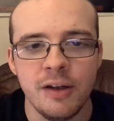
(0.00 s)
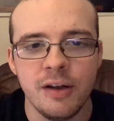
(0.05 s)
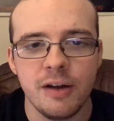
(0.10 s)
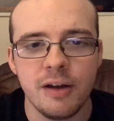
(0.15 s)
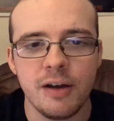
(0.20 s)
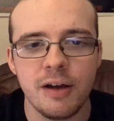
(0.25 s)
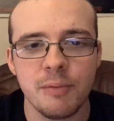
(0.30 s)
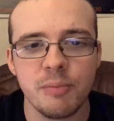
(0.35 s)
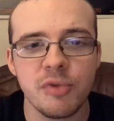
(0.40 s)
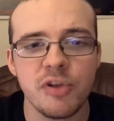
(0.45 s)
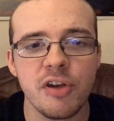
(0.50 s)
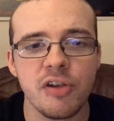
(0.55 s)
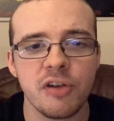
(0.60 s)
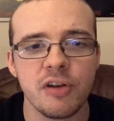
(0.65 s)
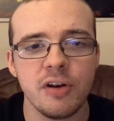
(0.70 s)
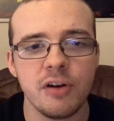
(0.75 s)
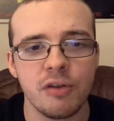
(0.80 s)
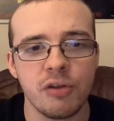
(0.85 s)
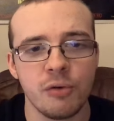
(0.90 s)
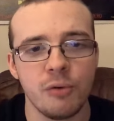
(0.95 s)
I'm just
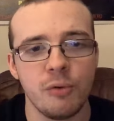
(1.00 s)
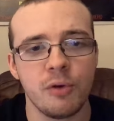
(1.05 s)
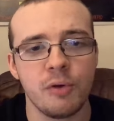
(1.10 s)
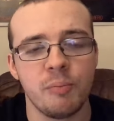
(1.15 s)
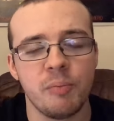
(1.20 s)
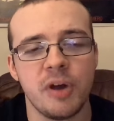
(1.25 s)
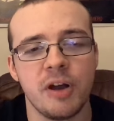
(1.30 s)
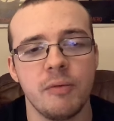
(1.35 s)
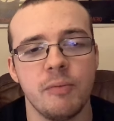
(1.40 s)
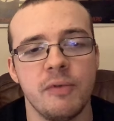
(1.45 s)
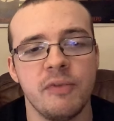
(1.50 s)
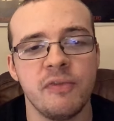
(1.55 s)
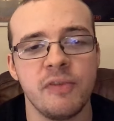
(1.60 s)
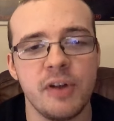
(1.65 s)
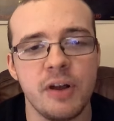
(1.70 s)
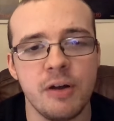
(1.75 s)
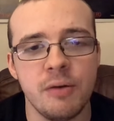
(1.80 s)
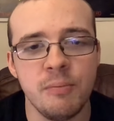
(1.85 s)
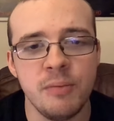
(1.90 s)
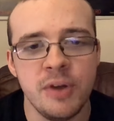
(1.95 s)
going to talk about the
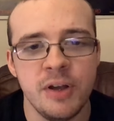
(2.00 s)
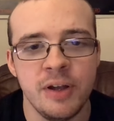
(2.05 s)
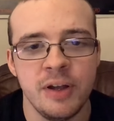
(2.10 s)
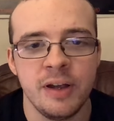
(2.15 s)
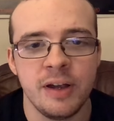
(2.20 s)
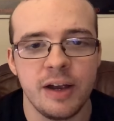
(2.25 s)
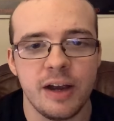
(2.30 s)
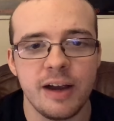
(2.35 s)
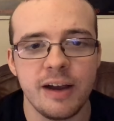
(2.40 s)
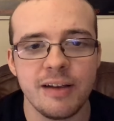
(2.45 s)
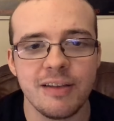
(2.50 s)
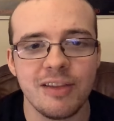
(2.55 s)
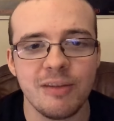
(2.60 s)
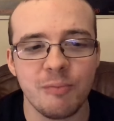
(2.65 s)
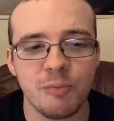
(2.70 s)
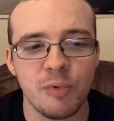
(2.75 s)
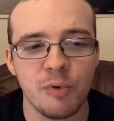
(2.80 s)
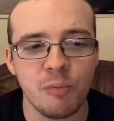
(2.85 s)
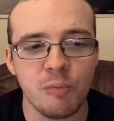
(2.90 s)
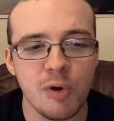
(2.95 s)
film. And
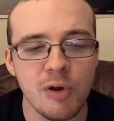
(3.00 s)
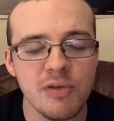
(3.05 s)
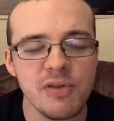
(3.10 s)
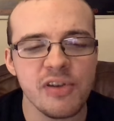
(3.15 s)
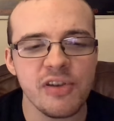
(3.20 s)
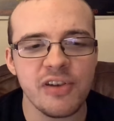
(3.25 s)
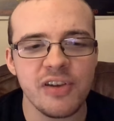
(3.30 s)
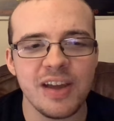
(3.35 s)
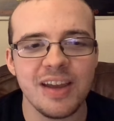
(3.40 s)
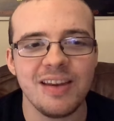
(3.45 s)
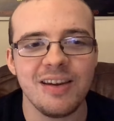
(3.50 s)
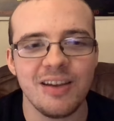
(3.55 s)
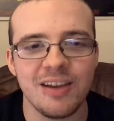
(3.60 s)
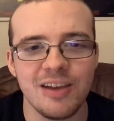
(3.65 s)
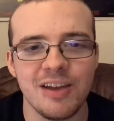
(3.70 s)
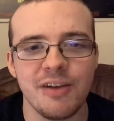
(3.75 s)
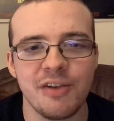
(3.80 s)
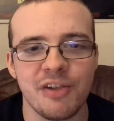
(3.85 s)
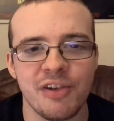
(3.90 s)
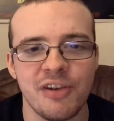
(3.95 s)
the one scene that
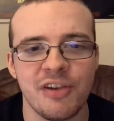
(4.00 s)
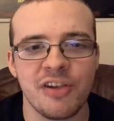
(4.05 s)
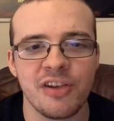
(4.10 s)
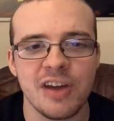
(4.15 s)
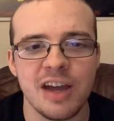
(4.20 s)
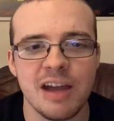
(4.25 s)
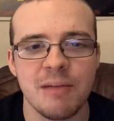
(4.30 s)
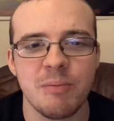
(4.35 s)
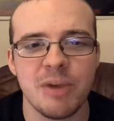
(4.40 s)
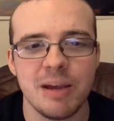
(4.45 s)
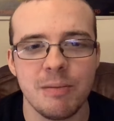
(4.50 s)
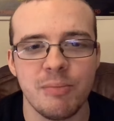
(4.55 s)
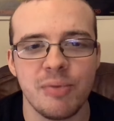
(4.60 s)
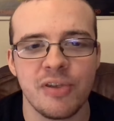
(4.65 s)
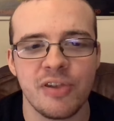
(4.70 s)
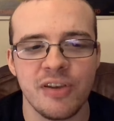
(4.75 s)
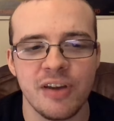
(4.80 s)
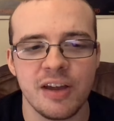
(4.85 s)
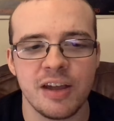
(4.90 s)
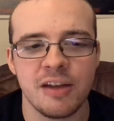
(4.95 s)
used to scare me in
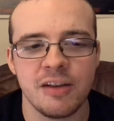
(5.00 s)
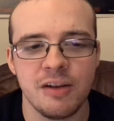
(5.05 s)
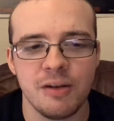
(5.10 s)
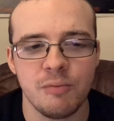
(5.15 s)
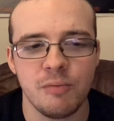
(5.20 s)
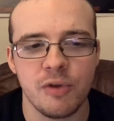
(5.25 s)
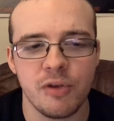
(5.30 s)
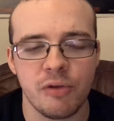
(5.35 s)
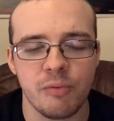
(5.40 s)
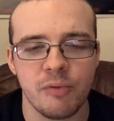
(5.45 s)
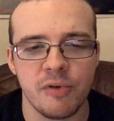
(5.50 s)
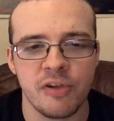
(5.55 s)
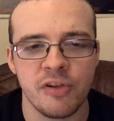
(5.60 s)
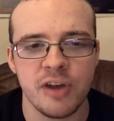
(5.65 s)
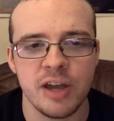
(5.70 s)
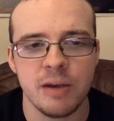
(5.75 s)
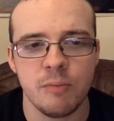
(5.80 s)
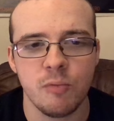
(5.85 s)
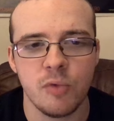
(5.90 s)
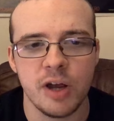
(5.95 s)
particular was the
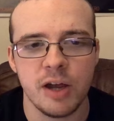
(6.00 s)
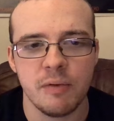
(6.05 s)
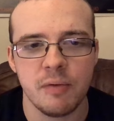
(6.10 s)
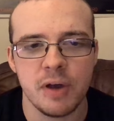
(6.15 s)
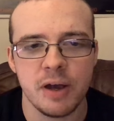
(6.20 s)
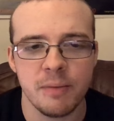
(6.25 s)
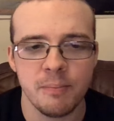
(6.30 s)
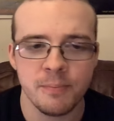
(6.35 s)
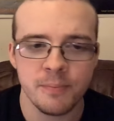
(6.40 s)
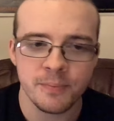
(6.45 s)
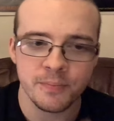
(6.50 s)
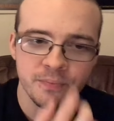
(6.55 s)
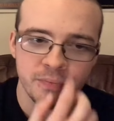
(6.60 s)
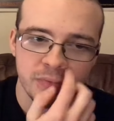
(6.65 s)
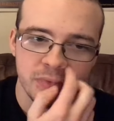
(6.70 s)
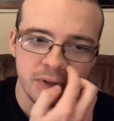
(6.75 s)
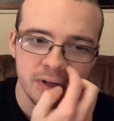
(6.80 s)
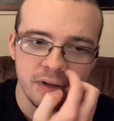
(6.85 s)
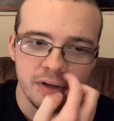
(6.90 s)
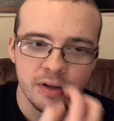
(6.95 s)
scene where
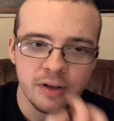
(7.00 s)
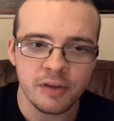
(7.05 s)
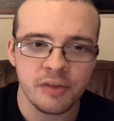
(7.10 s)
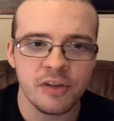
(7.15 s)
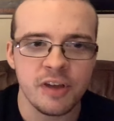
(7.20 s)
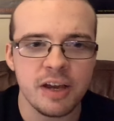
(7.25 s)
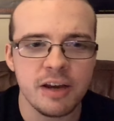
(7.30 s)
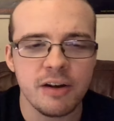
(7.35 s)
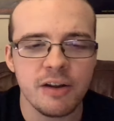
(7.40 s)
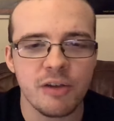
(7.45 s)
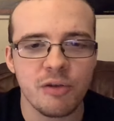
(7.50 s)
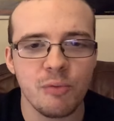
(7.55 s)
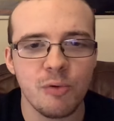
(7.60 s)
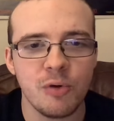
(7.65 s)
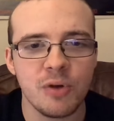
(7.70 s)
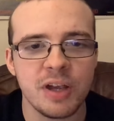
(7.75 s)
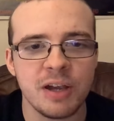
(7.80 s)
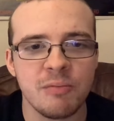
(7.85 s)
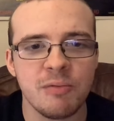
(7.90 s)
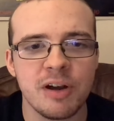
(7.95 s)
Tina's
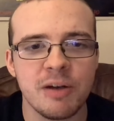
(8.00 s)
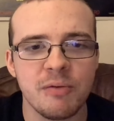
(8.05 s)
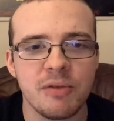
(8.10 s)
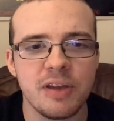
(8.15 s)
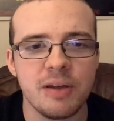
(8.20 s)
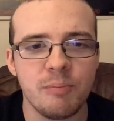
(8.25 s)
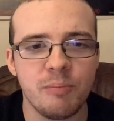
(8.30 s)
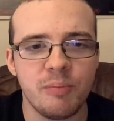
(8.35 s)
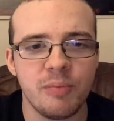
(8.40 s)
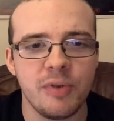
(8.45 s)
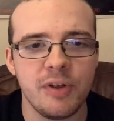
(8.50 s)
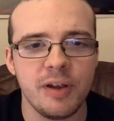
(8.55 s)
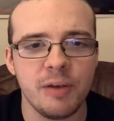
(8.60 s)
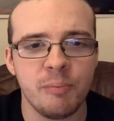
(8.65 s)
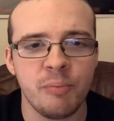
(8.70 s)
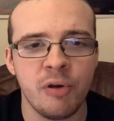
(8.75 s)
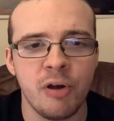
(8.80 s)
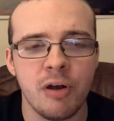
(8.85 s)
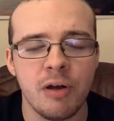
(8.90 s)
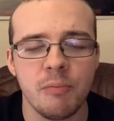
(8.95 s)
walking around in the
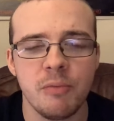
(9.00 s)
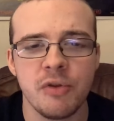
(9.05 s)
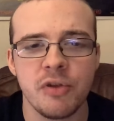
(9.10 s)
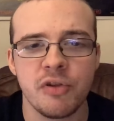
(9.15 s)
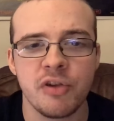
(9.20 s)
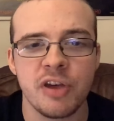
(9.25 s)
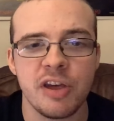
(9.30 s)
apartment.